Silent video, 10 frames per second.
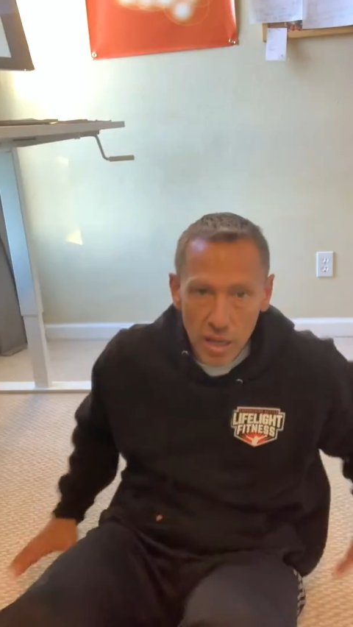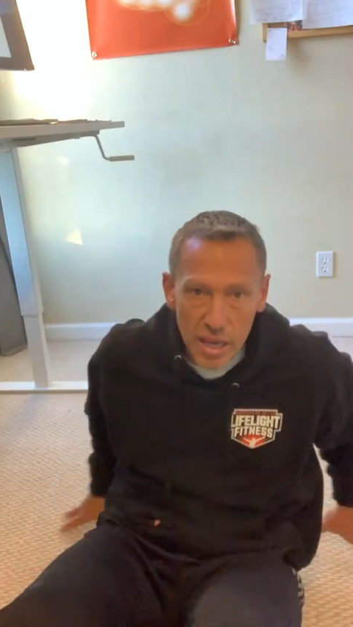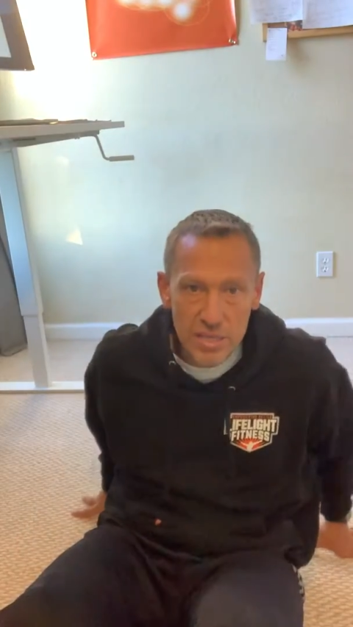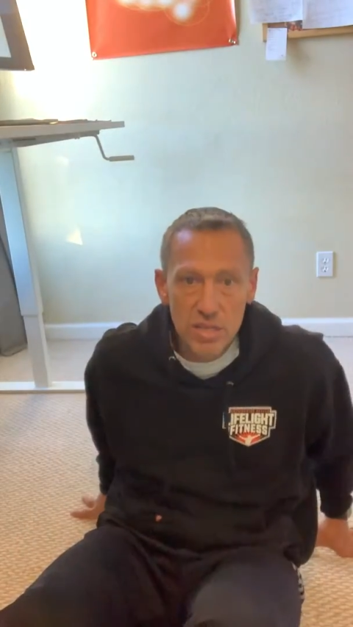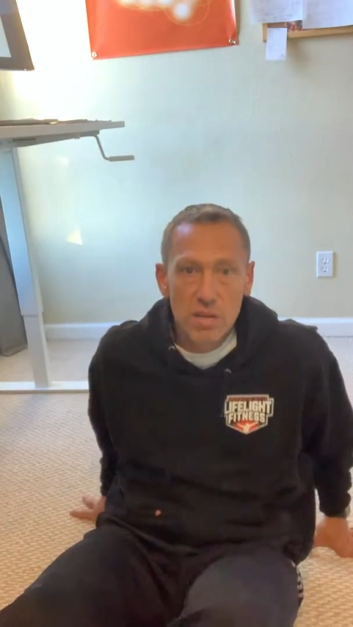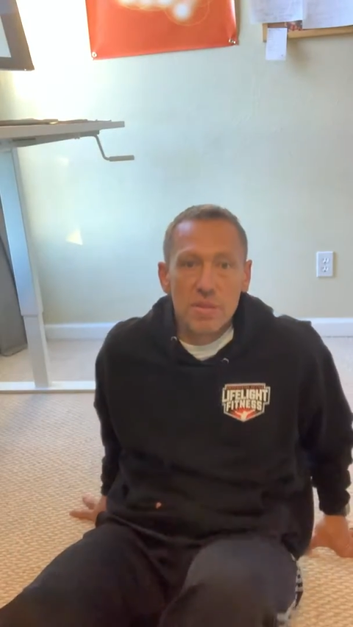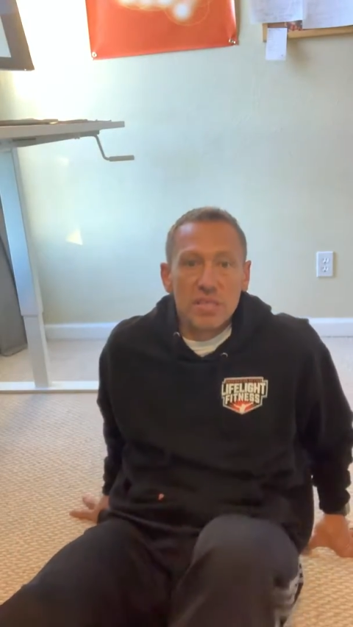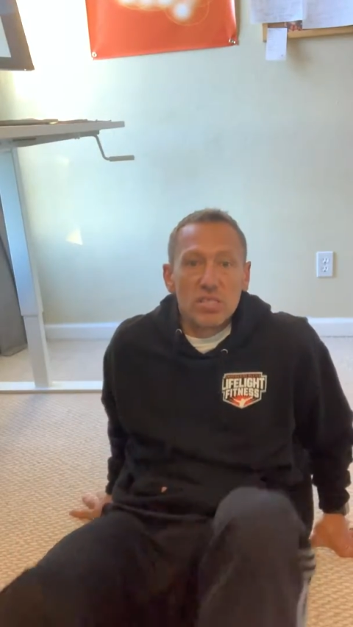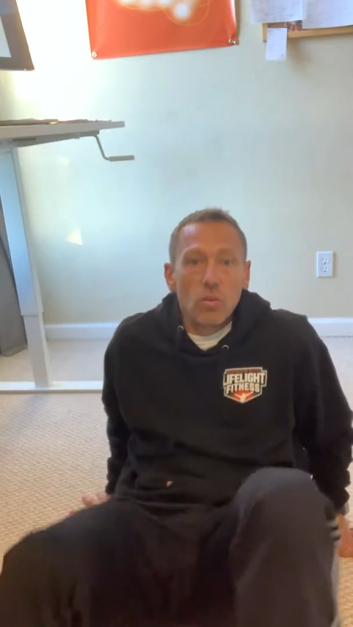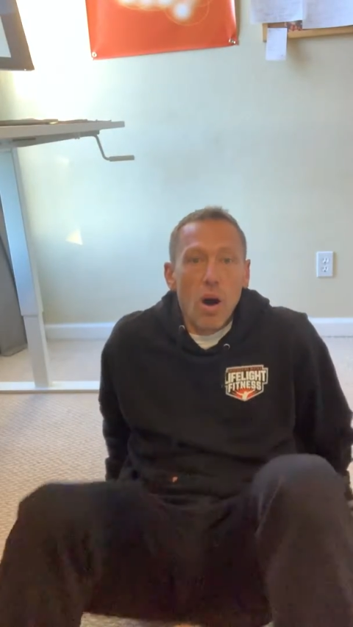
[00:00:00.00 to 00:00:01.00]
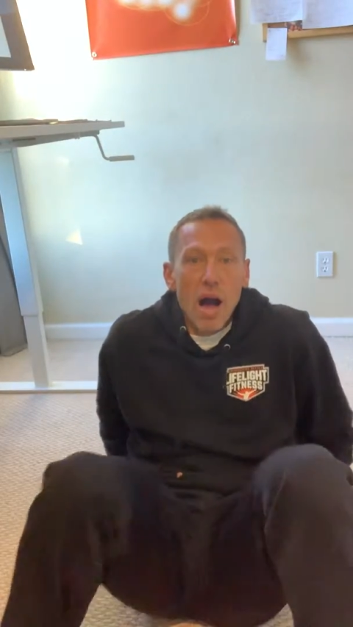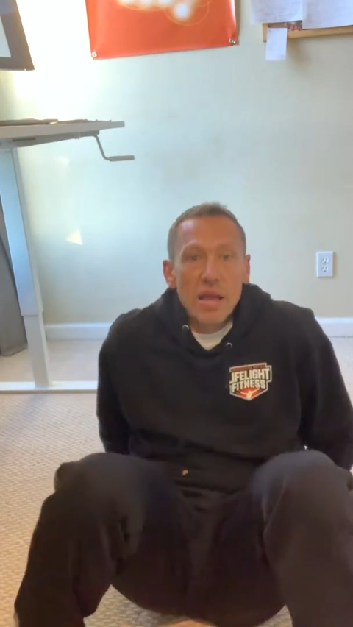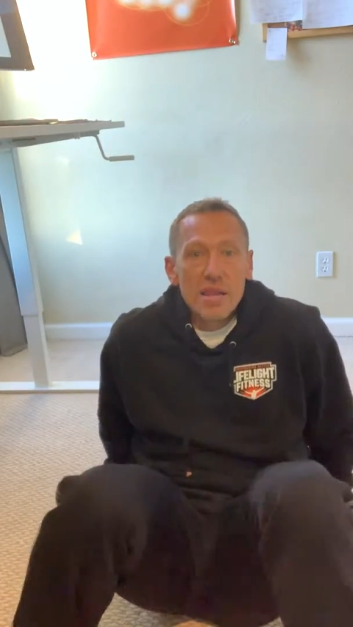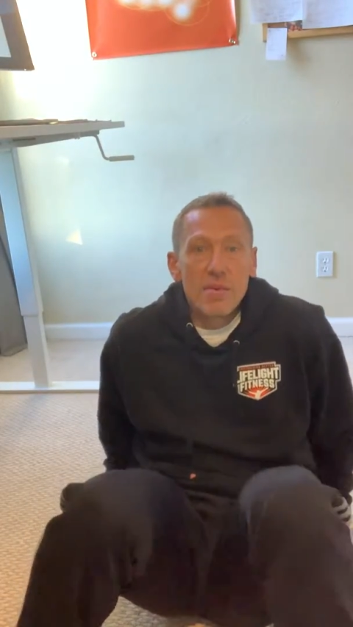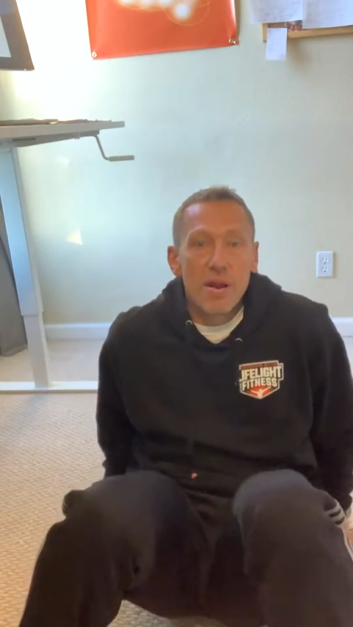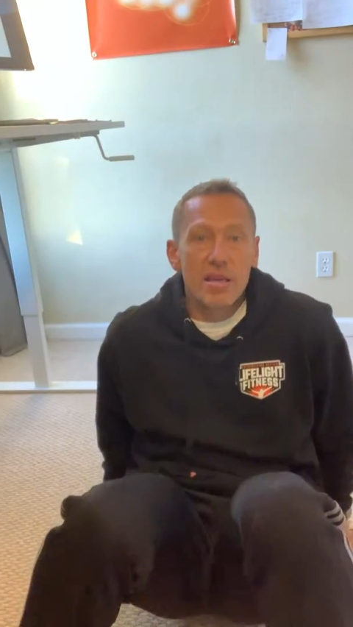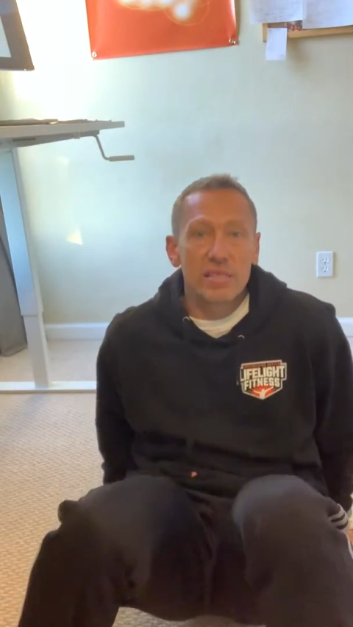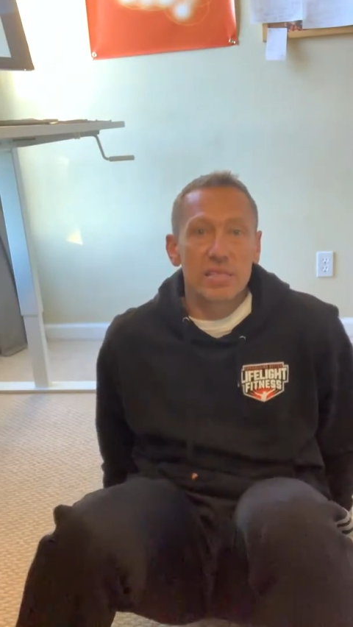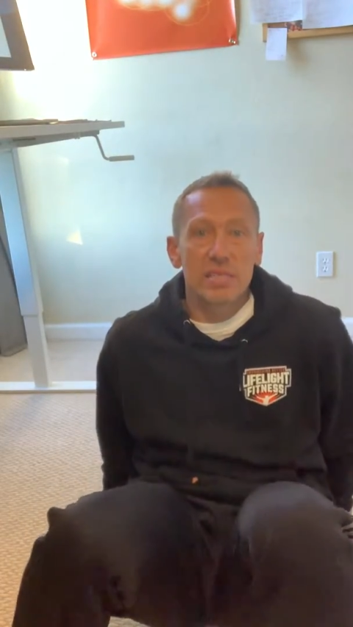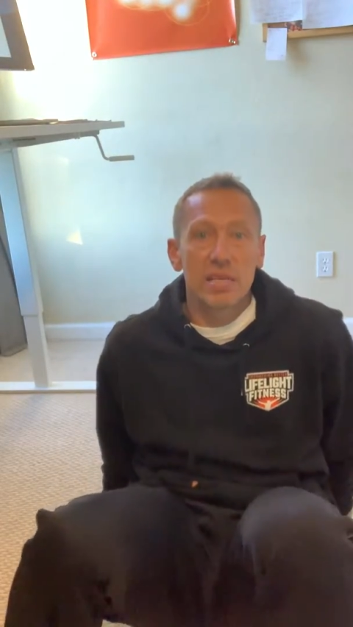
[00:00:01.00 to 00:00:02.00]
it's going to be the squat knee
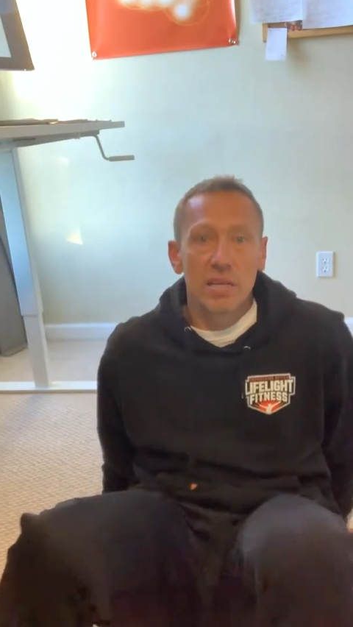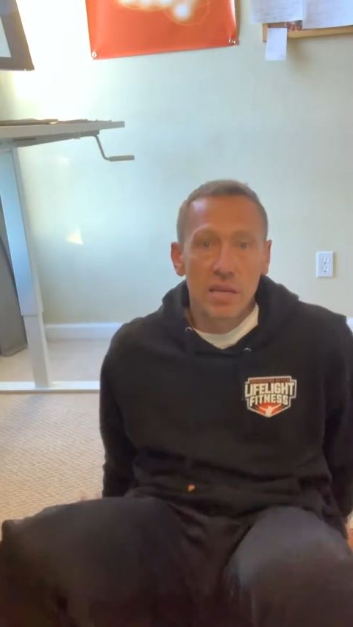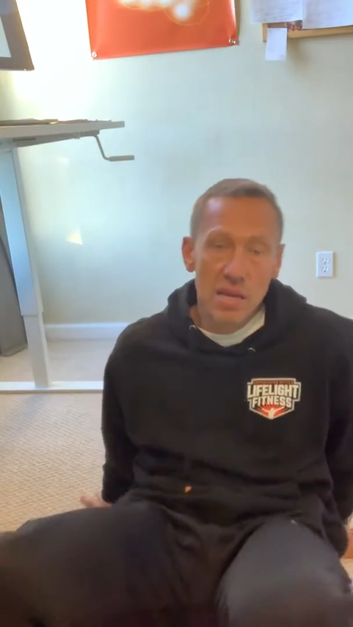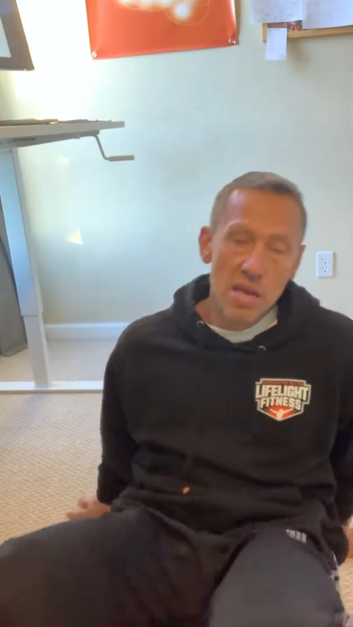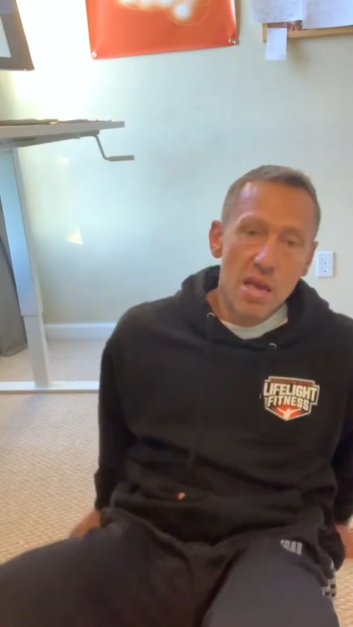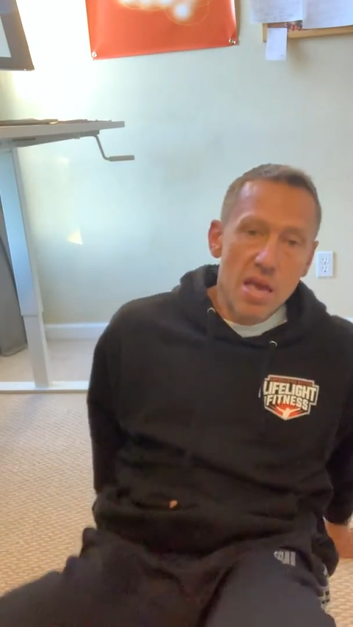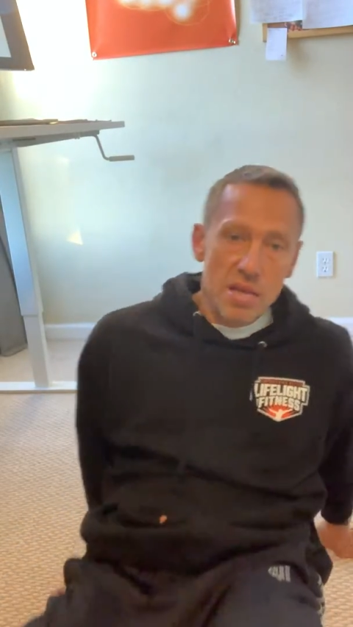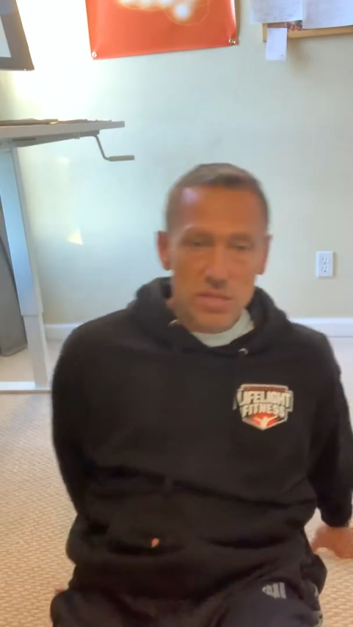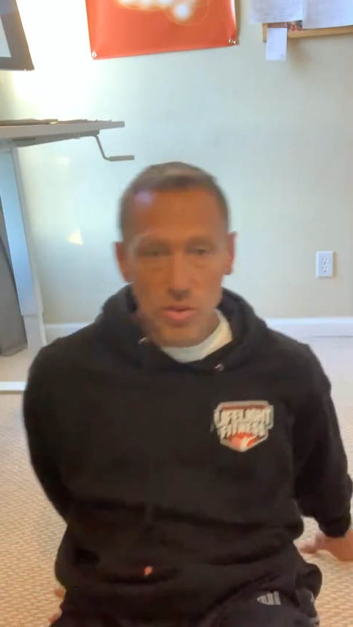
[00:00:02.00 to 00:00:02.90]
raises. It's